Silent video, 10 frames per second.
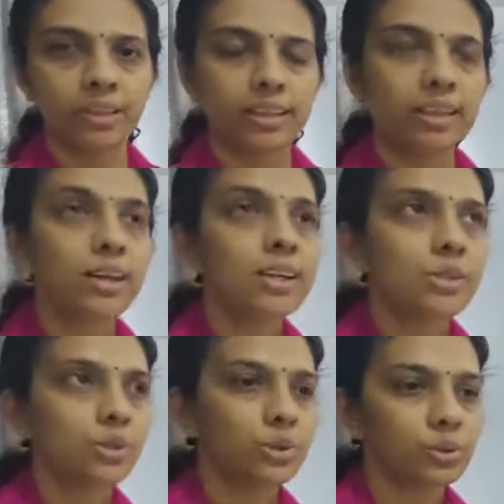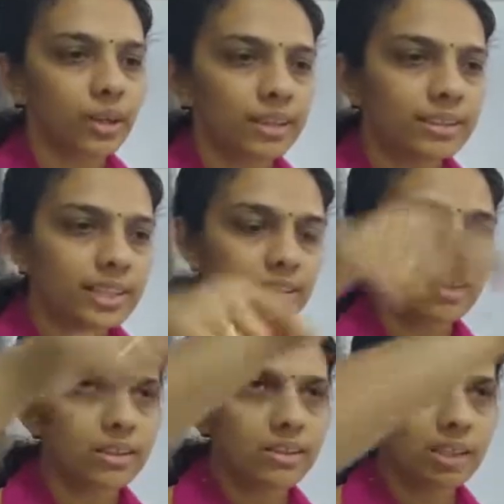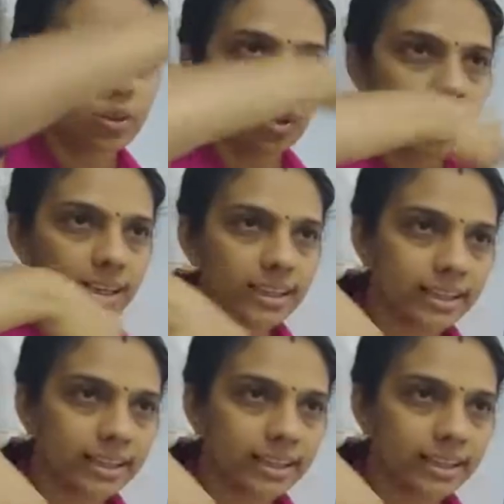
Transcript: Clear? So you can take a circular